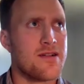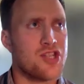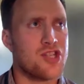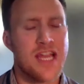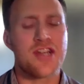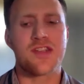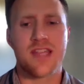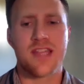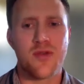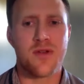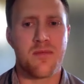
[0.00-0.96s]
changes
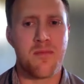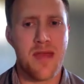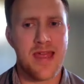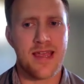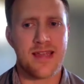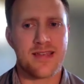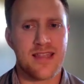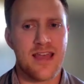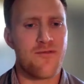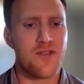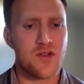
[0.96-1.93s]
that you would make to
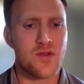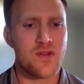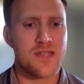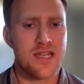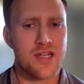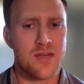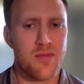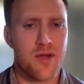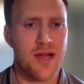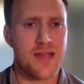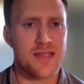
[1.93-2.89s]
that visualization
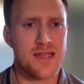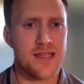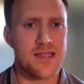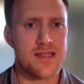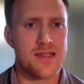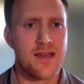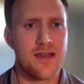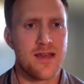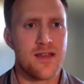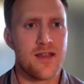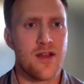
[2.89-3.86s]
process?
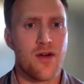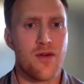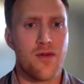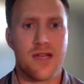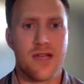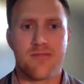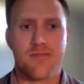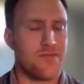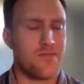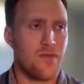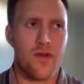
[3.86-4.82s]
You know,
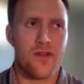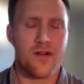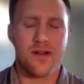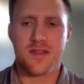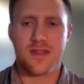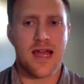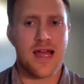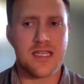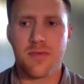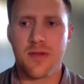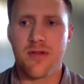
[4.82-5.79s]
whether it's high
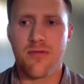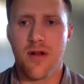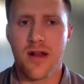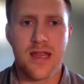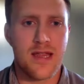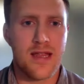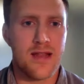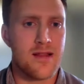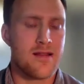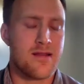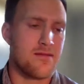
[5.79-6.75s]
speed running,
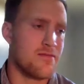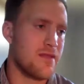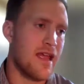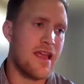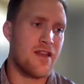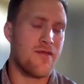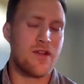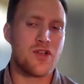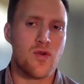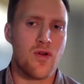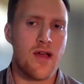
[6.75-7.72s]
that
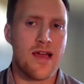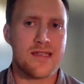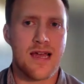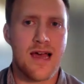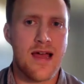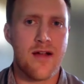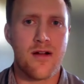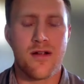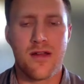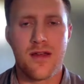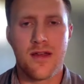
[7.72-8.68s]
individual has a
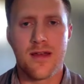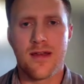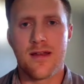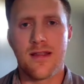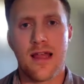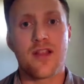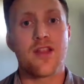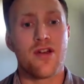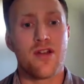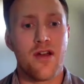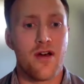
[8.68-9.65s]
higher
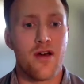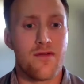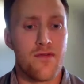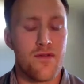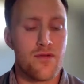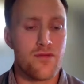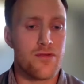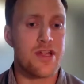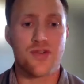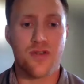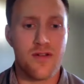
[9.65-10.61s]
likelihood of
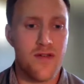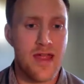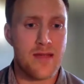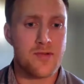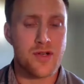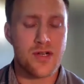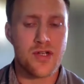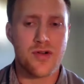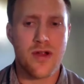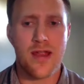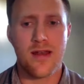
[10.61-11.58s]
re-injury of a hamstring
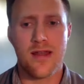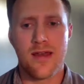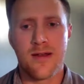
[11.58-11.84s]
strain.